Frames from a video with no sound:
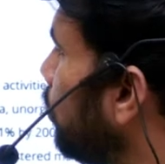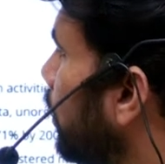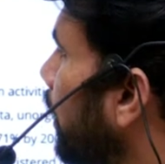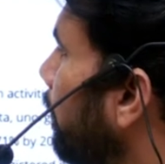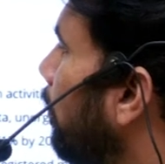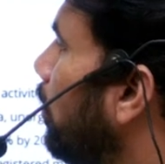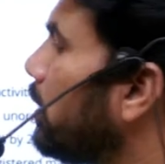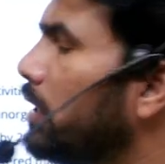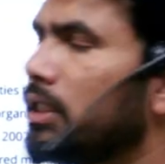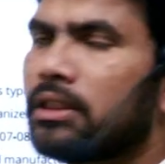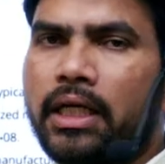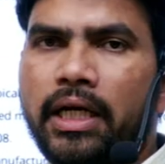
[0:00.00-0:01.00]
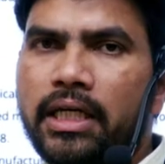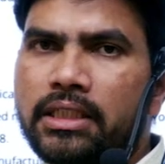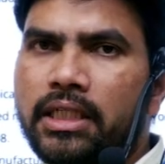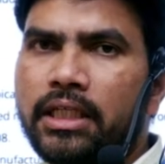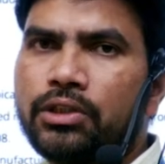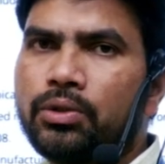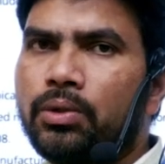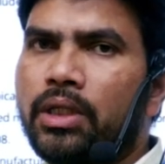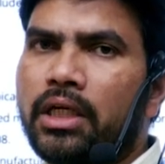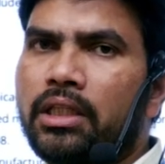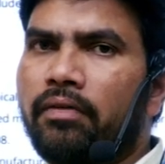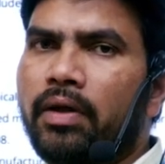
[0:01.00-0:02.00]
keep on these industries so
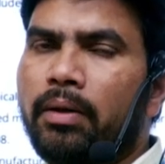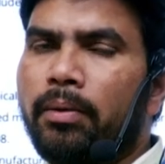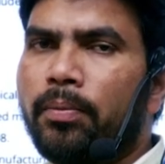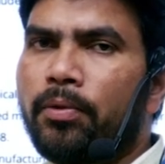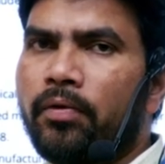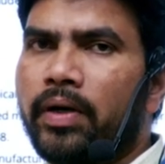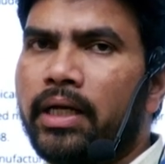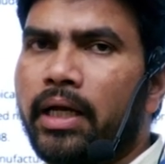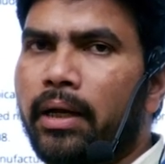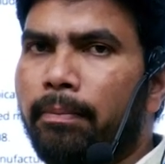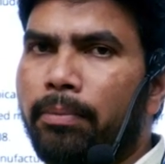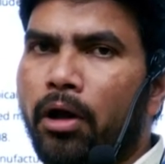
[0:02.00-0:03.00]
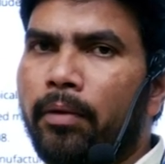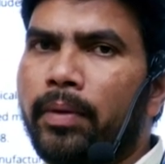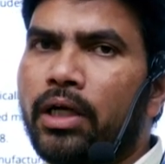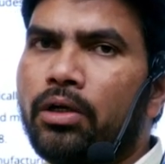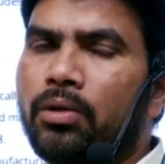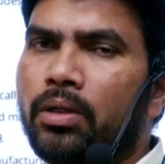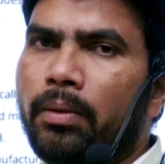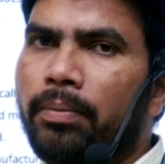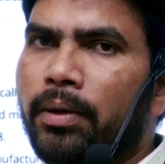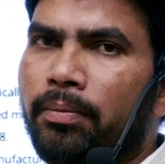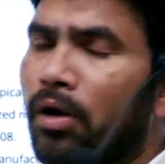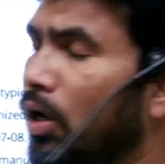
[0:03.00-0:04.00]
that they will be providing employment to the
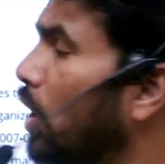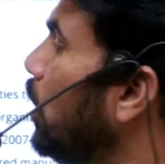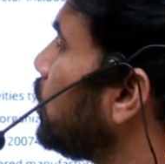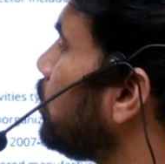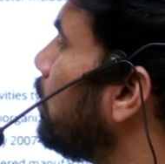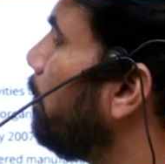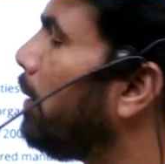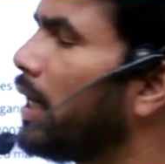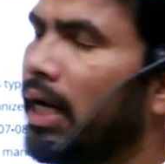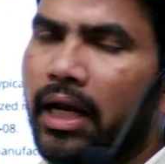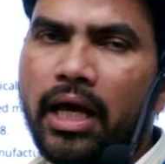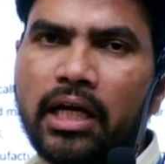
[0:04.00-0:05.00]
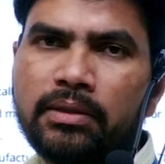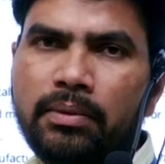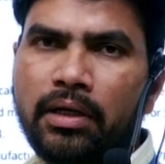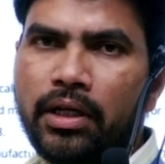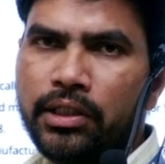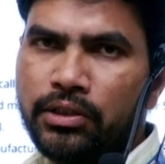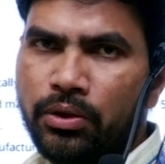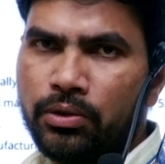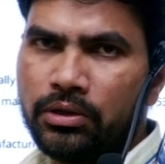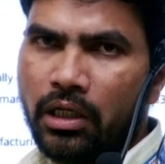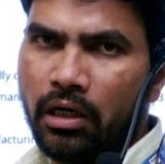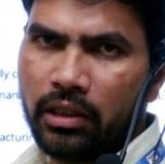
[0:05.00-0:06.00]
people. So the burden has been
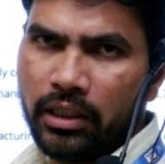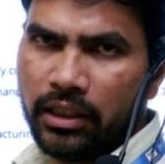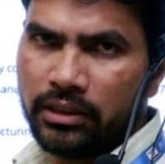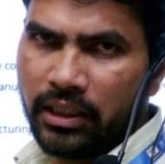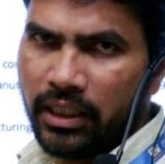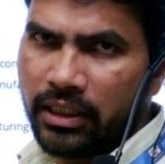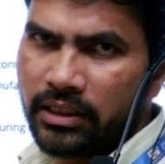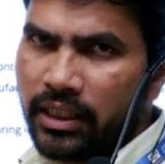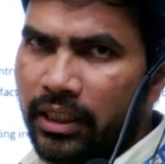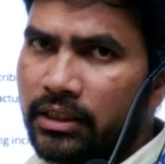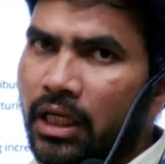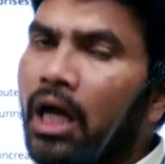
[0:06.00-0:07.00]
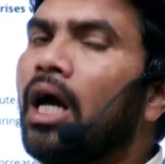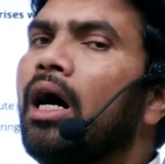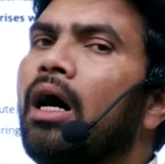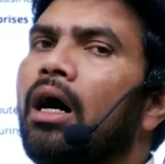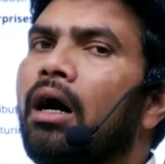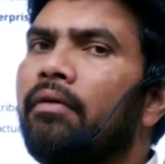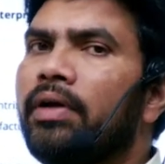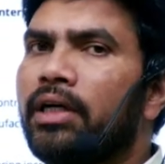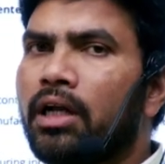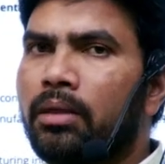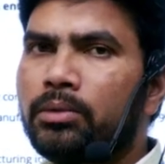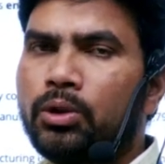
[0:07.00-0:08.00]
reduced on these industries when
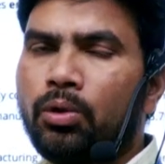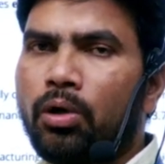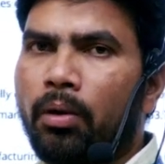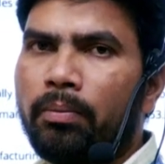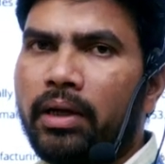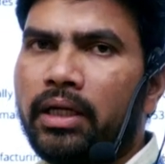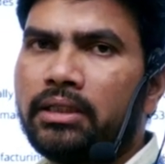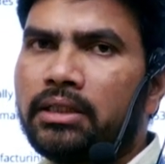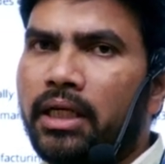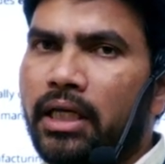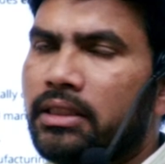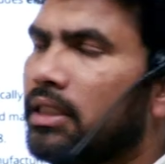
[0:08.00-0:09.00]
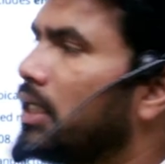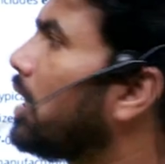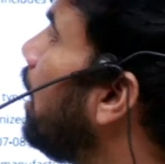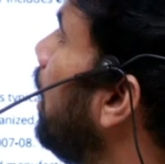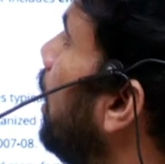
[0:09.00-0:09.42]
it comes to compliance and etc.